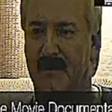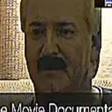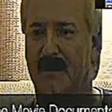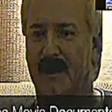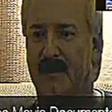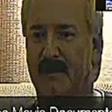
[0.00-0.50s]
In
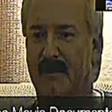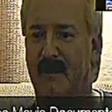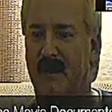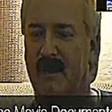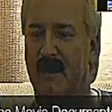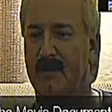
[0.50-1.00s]

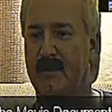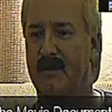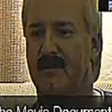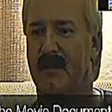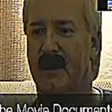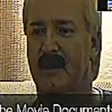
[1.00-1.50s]
2001, I
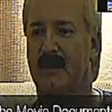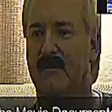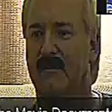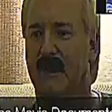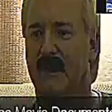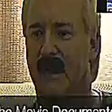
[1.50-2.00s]
was
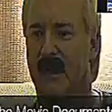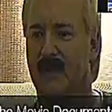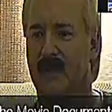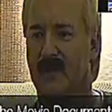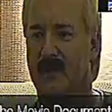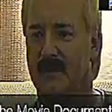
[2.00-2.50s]
invited by
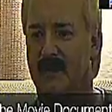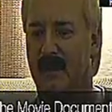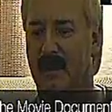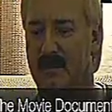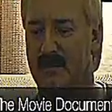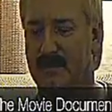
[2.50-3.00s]
Jaime
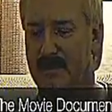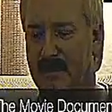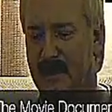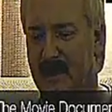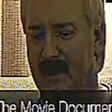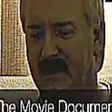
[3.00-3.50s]
Maussan
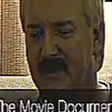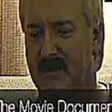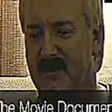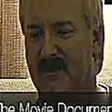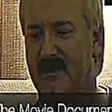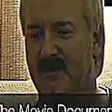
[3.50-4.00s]

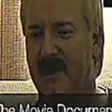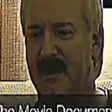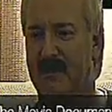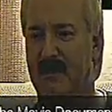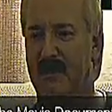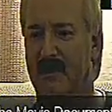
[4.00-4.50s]
to go to
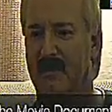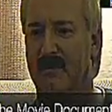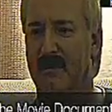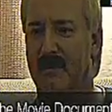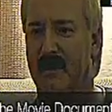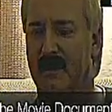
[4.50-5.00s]
Mexico
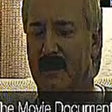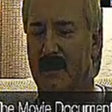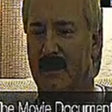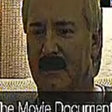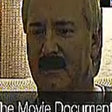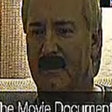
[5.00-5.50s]

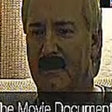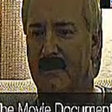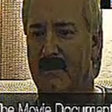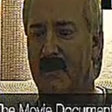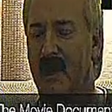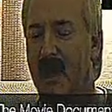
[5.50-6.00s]

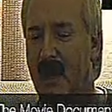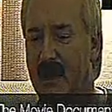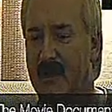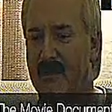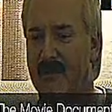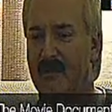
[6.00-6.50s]
to
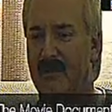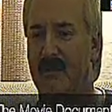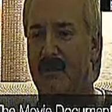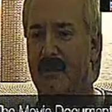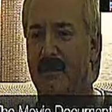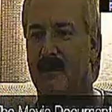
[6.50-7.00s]
talk,
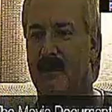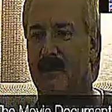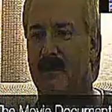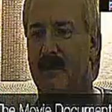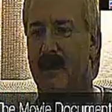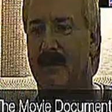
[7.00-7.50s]

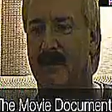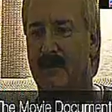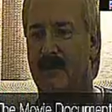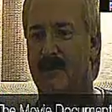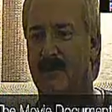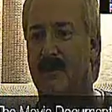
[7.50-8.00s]
as
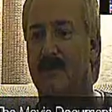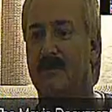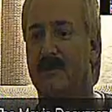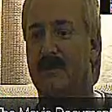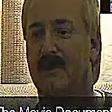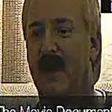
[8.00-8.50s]
I was
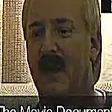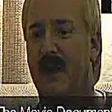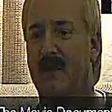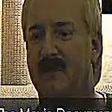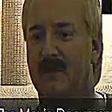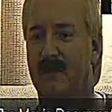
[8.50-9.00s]
told, to
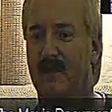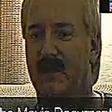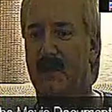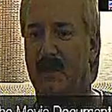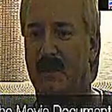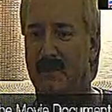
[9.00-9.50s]
talk to the
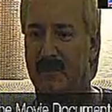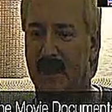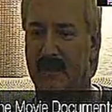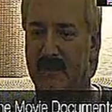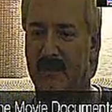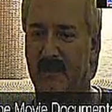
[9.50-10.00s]
people of
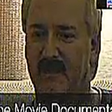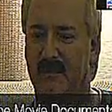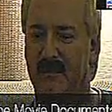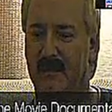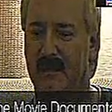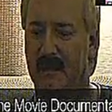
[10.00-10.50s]

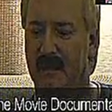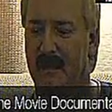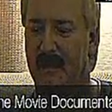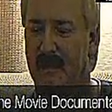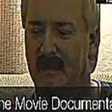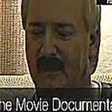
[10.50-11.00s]
Mexico
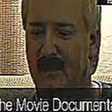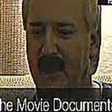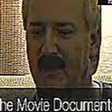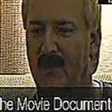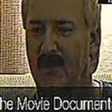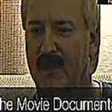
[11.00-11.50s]

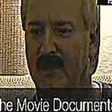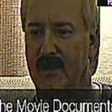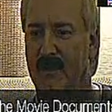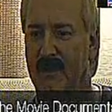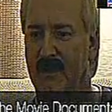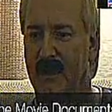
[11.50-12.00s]
about
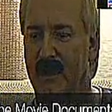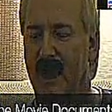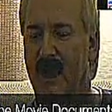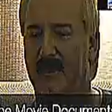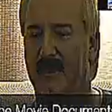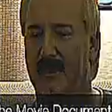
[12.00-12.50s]
what had
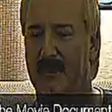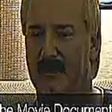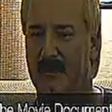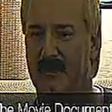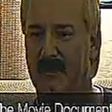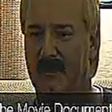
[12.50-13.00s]
happened